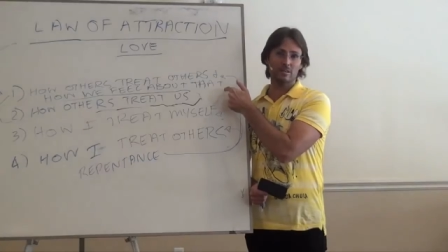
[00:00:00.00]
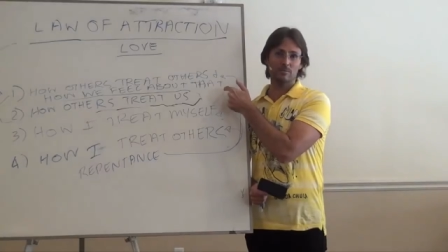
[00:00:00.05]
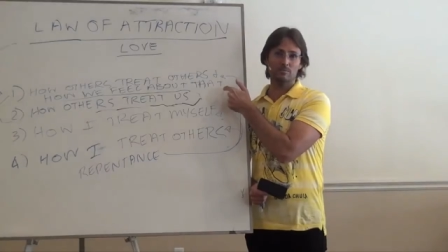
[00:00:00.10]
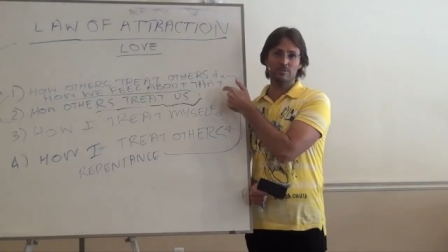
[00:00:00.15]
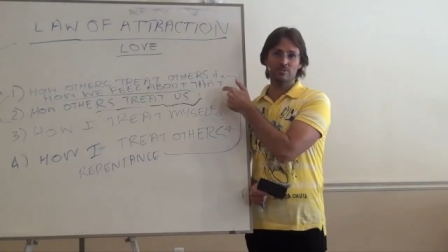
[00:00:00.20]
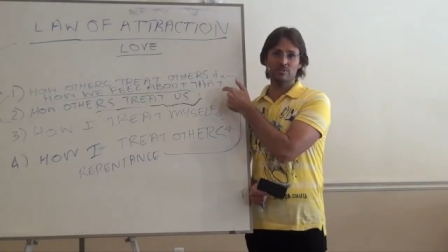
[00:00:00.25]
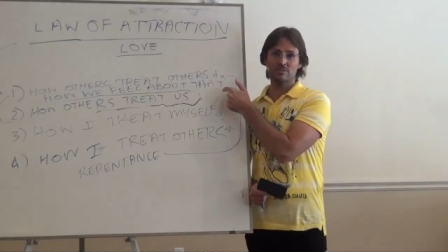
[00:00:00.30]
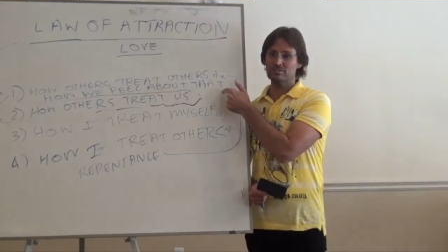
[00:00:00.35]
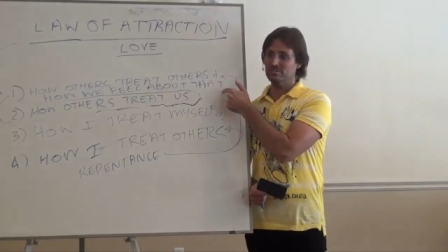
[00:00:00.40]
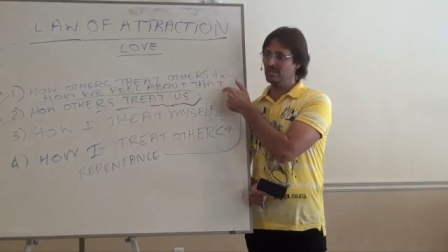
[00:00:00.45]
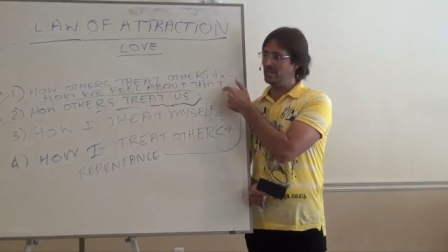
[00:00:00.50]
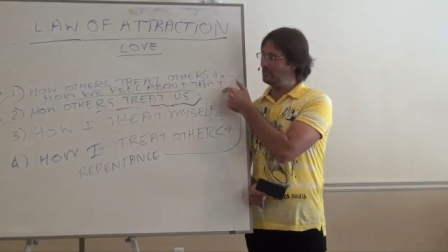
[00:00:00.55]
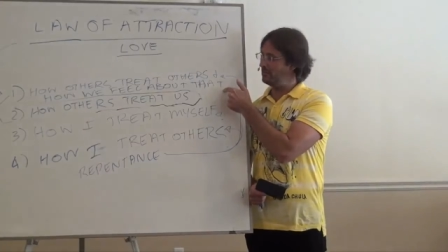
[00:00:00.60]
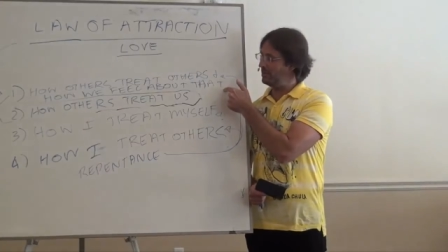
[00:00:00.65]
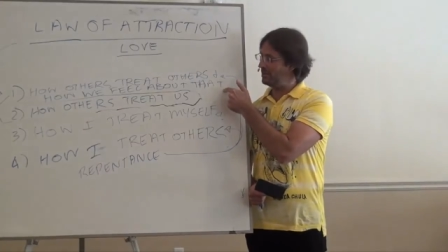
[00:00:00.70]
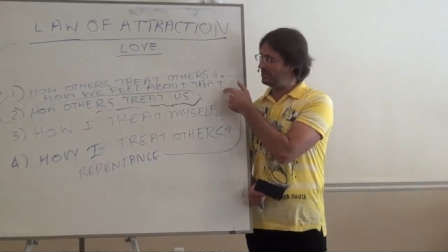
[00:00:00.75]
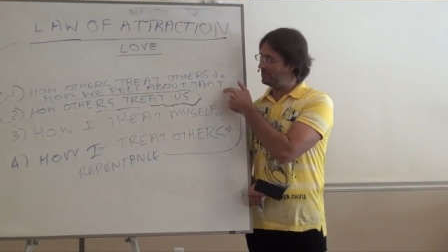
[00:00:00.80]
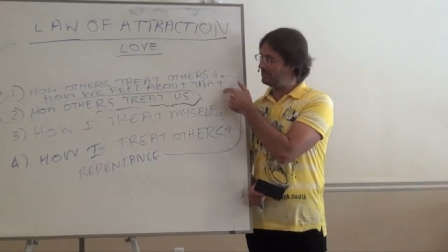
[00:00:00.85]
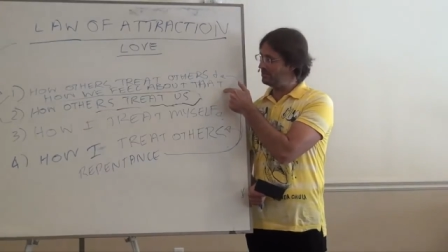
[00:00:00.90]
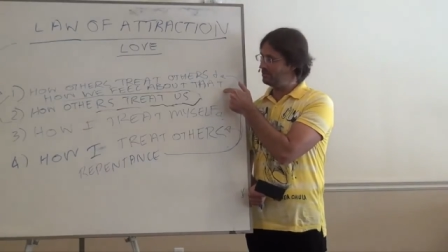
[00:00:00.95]
which is that
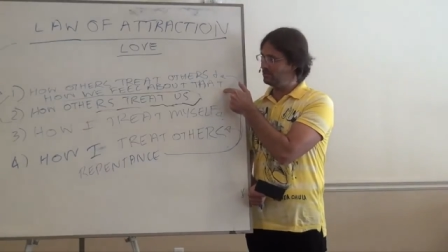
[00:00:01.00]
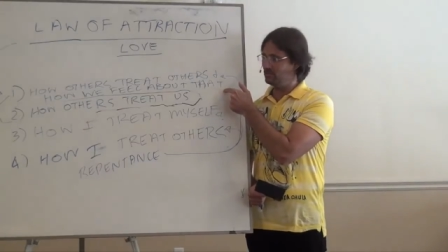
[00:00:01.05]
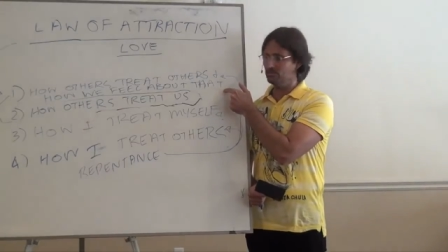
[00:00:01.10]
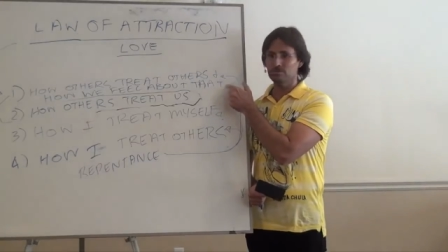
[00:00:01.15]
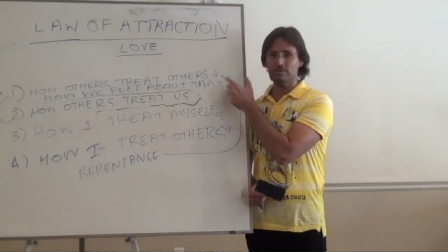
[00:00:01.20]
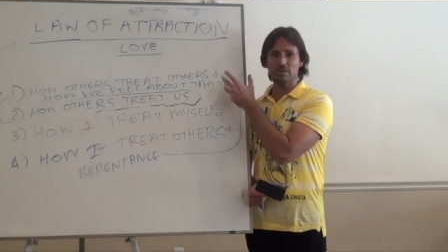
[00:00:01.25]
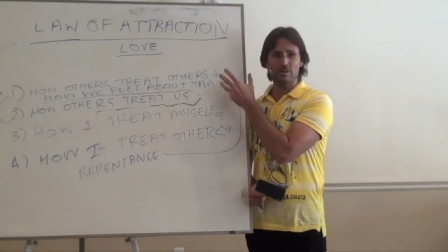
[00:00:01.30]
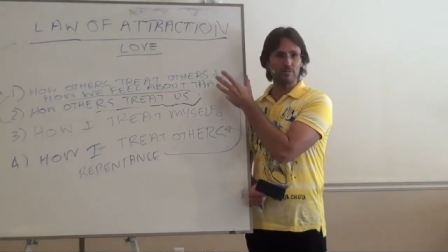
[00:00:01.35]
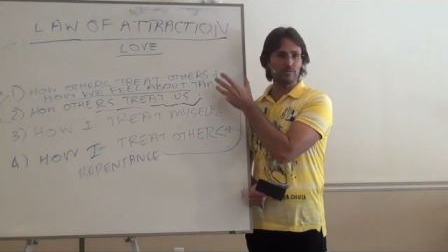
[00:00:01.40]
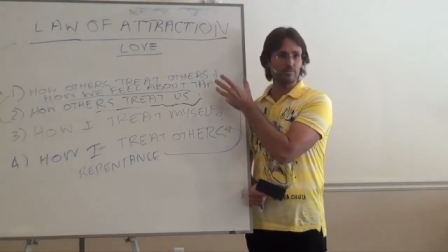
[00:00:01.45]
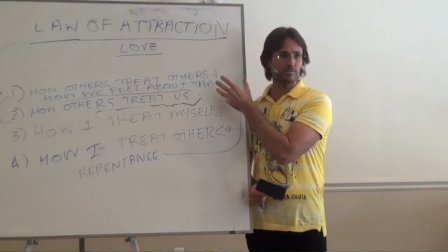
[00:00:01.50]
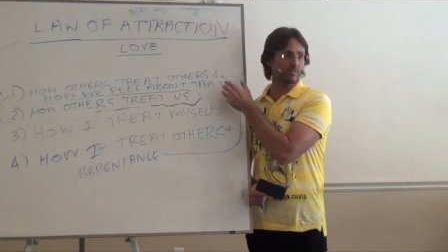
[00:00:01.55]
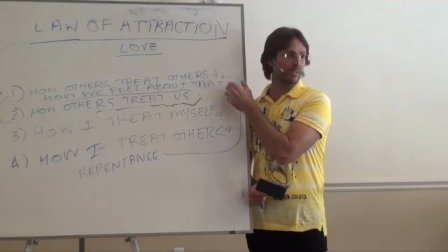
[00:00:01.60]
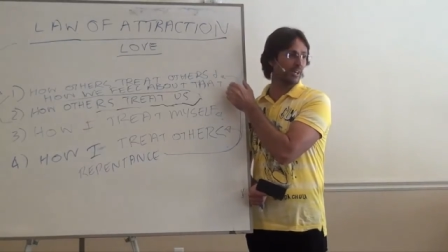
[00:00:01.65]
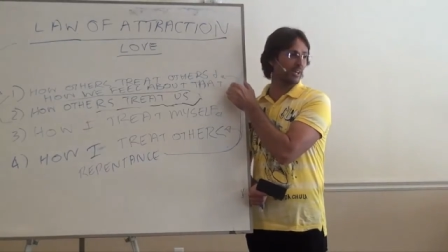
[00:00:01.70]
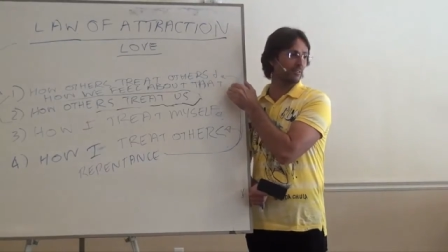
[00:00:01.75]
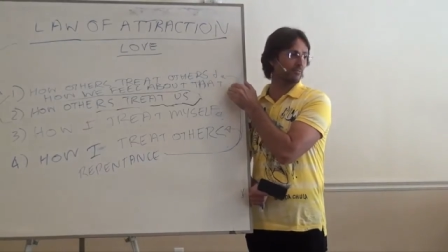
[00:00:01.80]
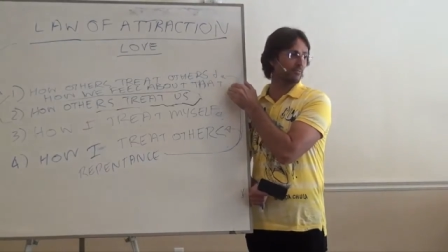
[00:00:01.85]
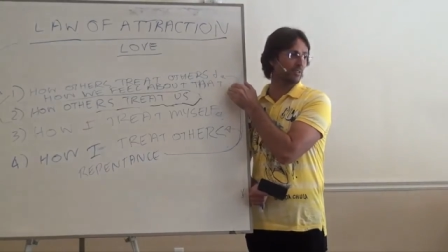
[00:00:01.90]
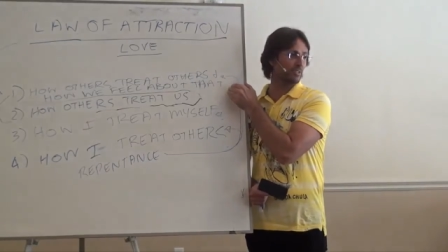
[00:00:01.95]
one. You'll go through
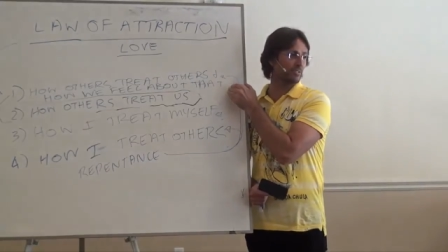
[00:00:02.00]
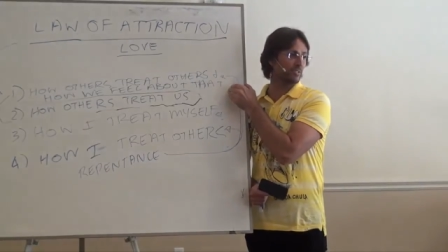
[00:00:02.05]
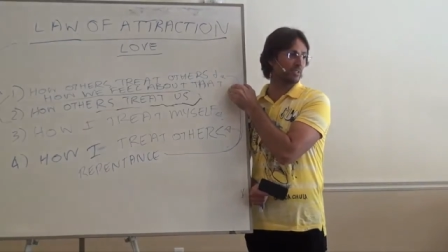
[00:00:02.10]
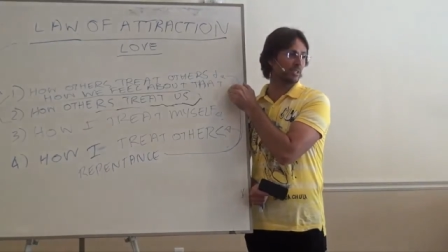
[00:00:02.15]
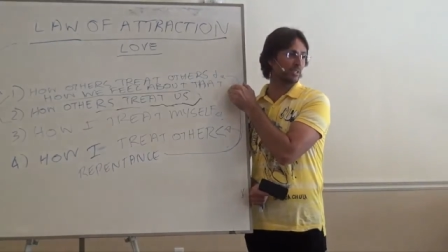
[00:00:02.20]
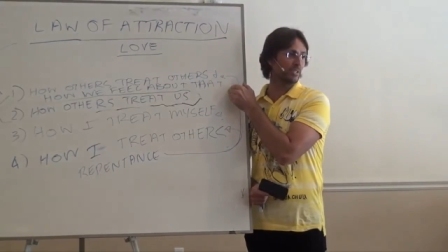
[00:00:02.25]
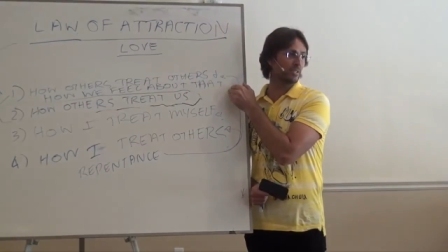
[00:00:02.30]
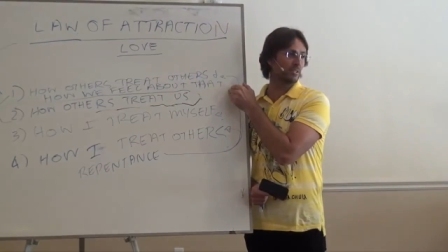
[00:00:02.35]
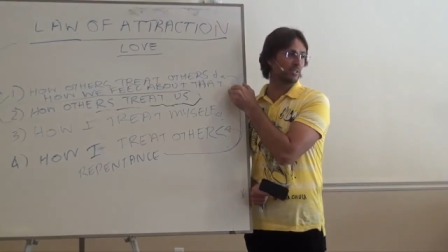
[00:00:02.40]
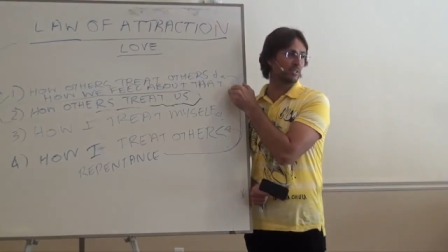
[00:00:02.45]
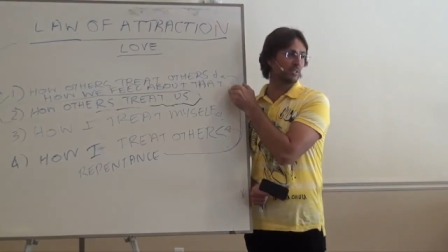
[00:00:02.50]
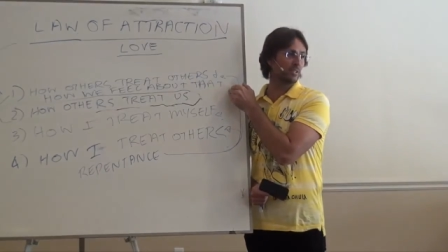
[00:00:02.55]
that eventually.